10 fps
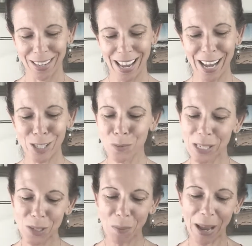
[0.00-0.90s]
As we
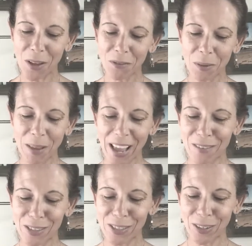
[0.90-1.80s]
smile from
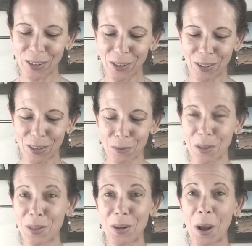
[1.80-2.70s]
heaven to earth
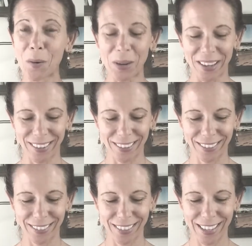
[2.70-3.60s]
with the knowing
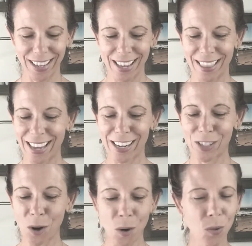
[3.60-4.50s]
that it's
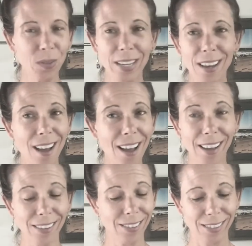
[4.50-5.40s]
only
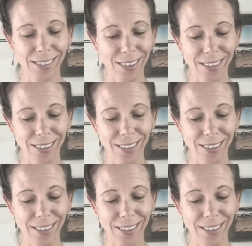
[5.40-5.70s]
us